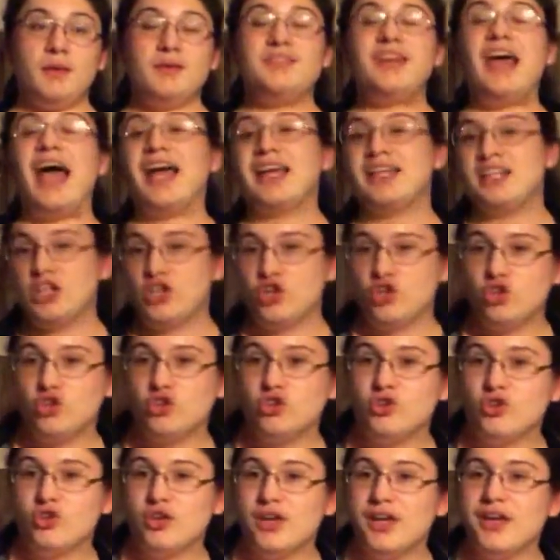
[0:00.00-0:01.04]
technical
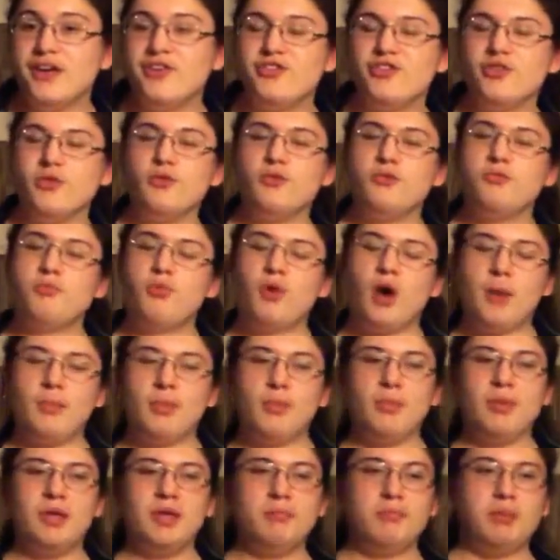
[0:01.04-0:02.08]
issues
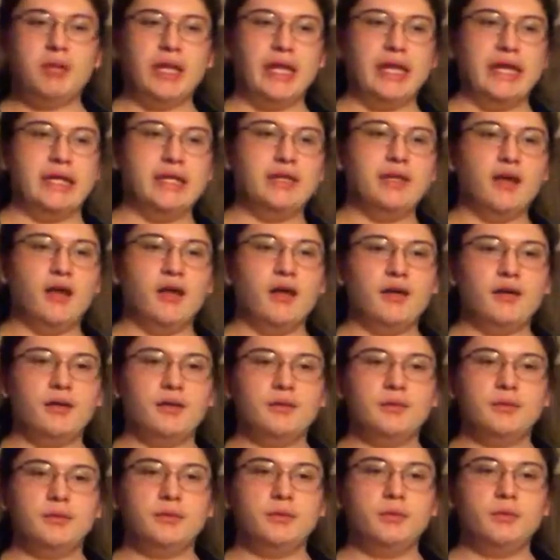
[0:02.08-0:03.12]
probably plagued
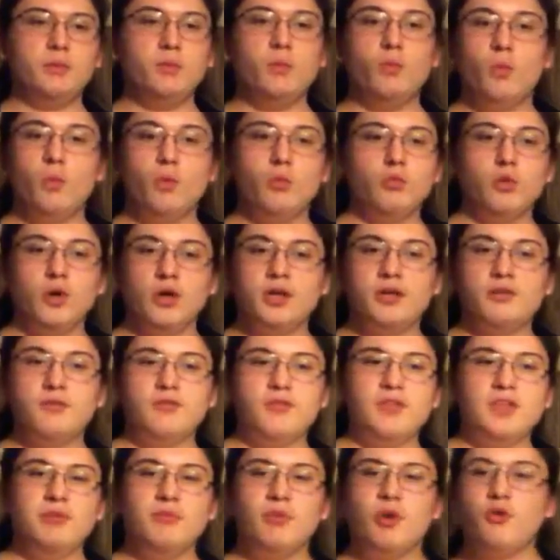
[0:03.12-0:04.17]
one
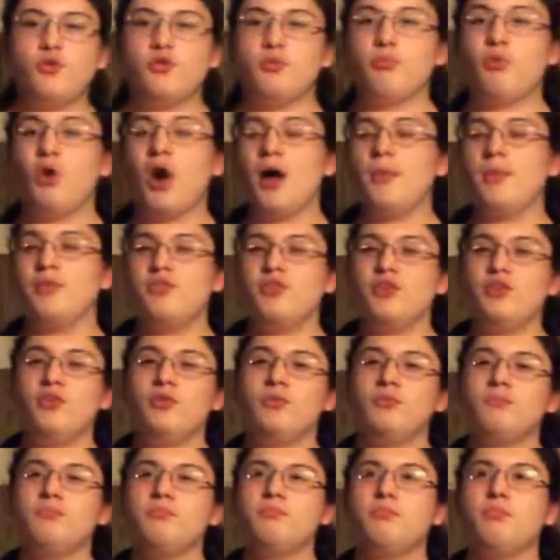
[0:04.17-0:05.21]
of the most
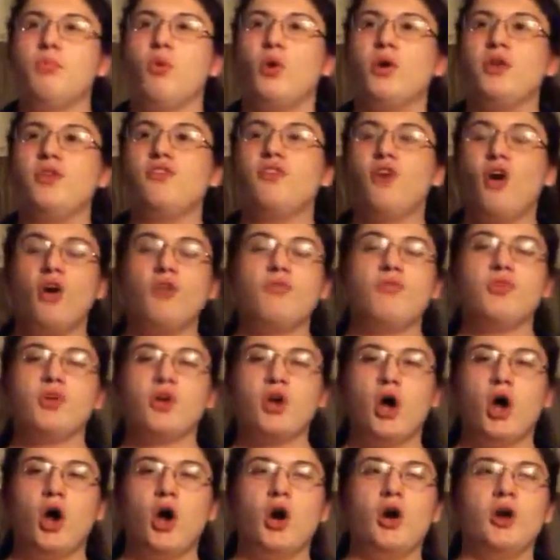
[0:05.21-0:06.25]
promising points of the
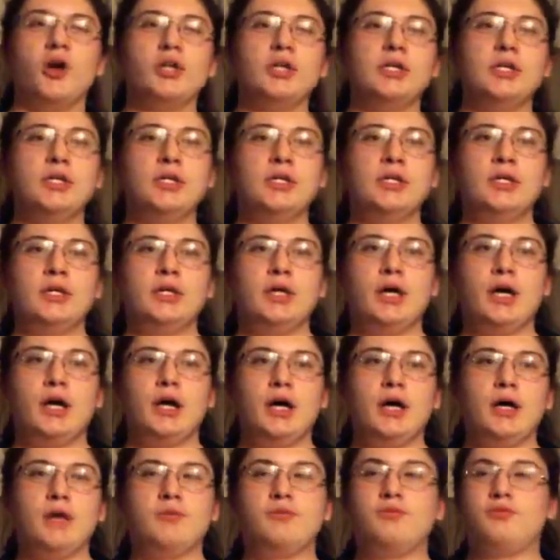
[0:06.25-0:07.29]
card
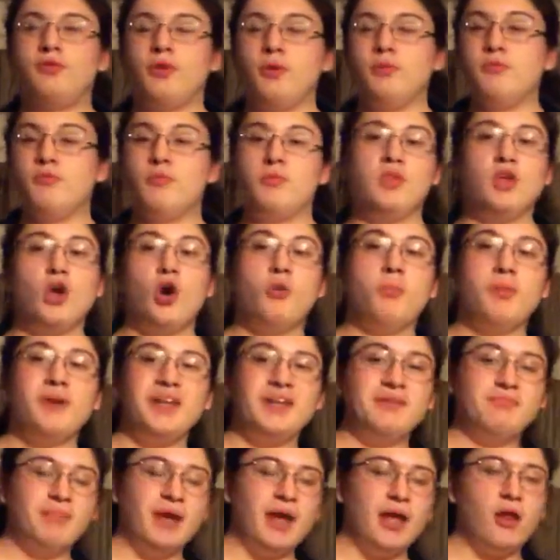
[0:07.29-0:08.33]
from the
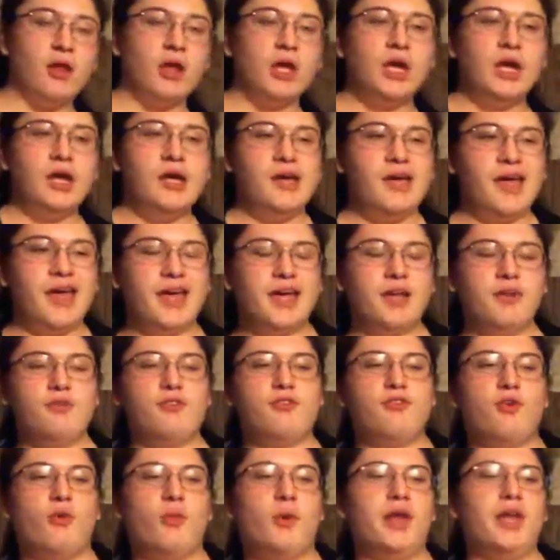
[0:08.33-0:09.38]
opening bell. And
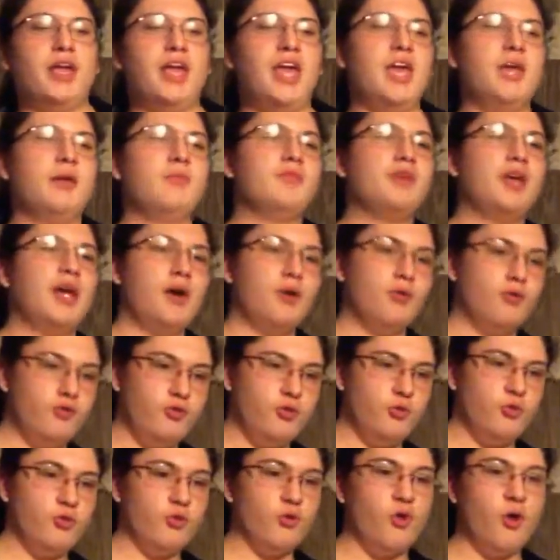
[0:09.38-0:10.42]
so when it came down
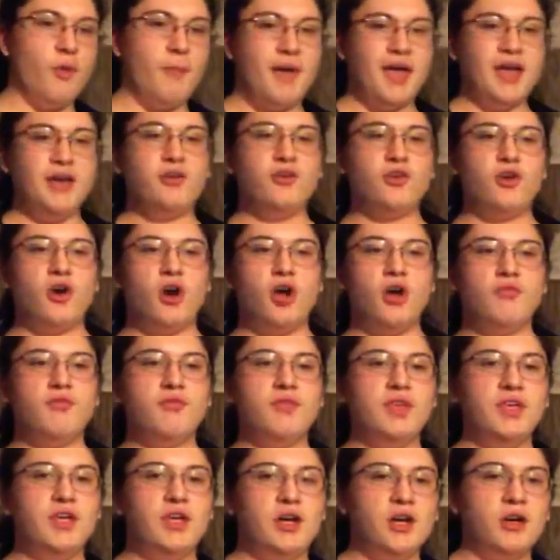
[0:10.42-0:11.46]
to the remainder of
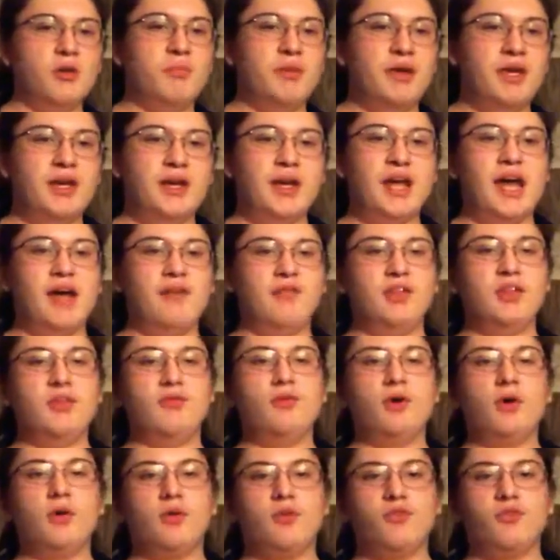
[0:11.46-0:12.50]
the year being heavily
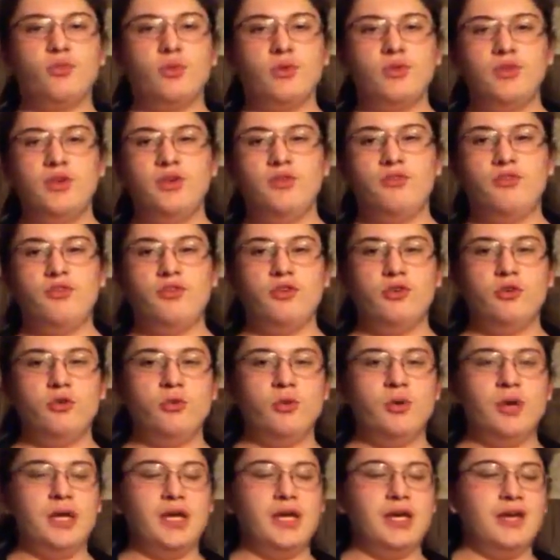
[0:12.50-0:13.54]
focused with these
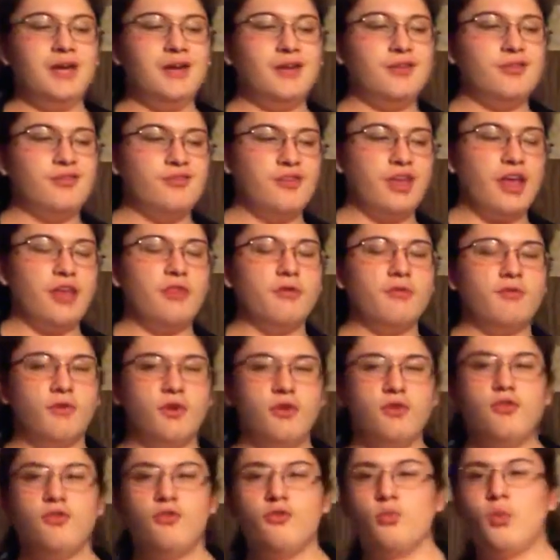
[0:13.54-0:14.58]
two in Seth
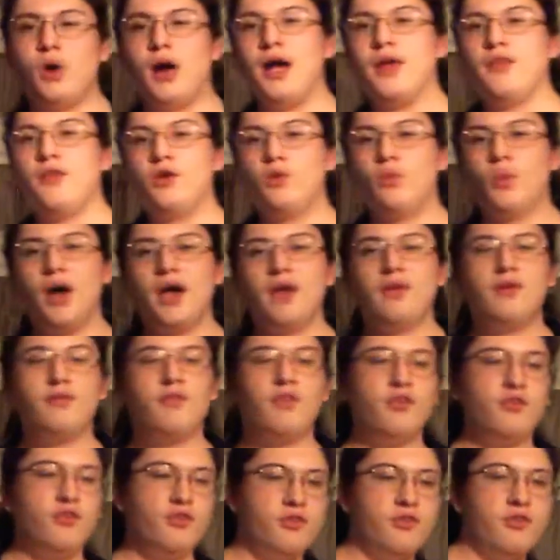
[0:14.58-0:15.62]
versus Weiler, Weiler
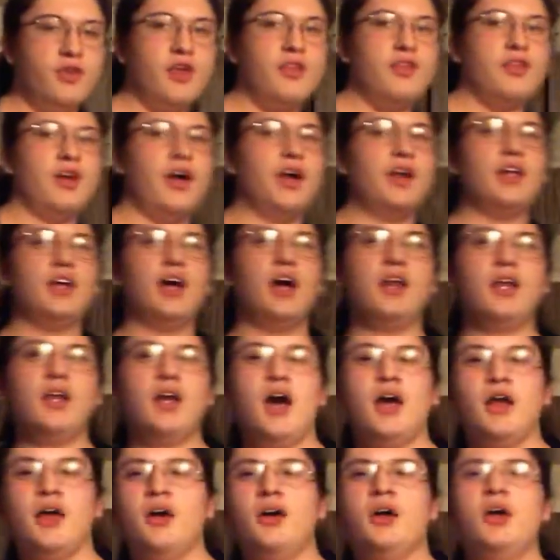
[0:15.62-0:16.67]
versus Seth, yada yada
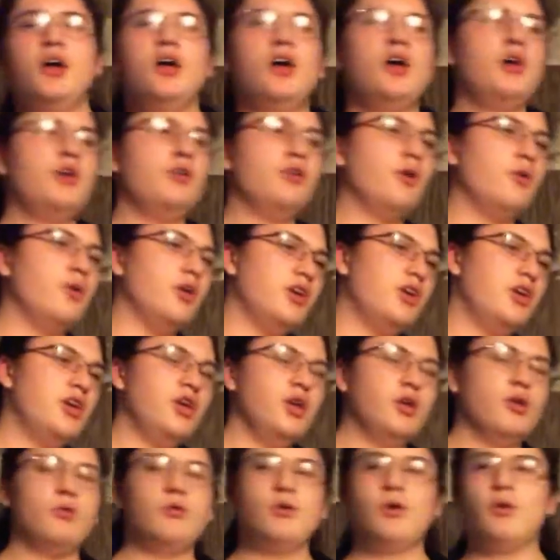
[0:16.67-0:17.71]
yada, no
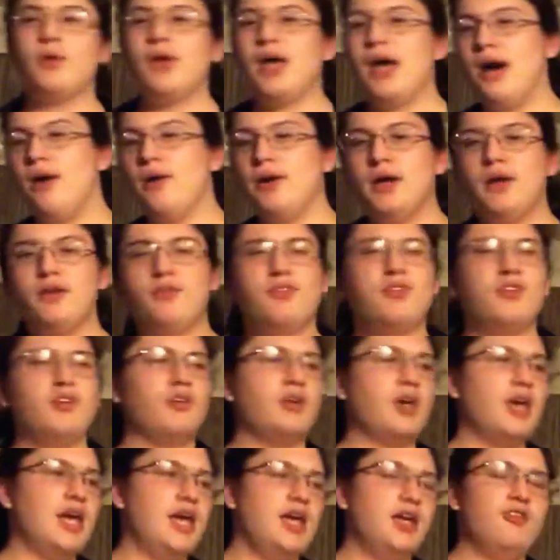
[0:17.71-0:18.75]
DQ, no countout, steel
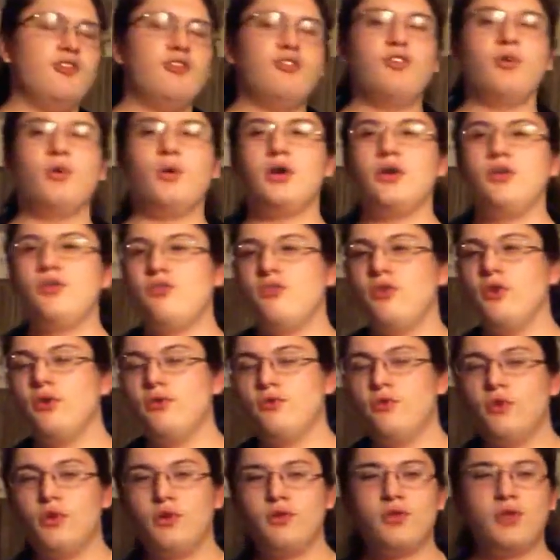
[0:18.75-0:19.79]
cage, so on and so
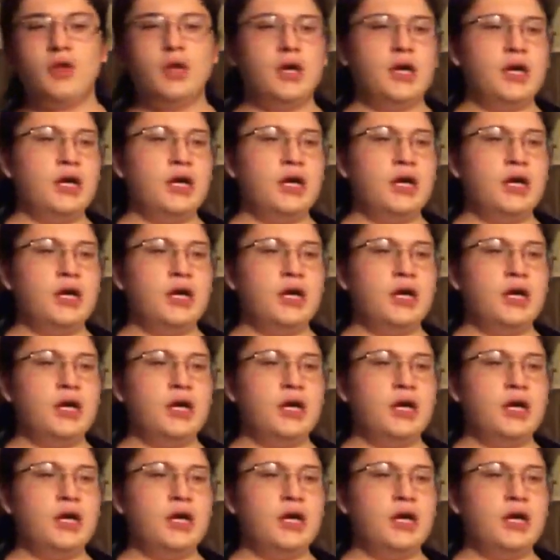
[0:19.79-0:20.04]
forth,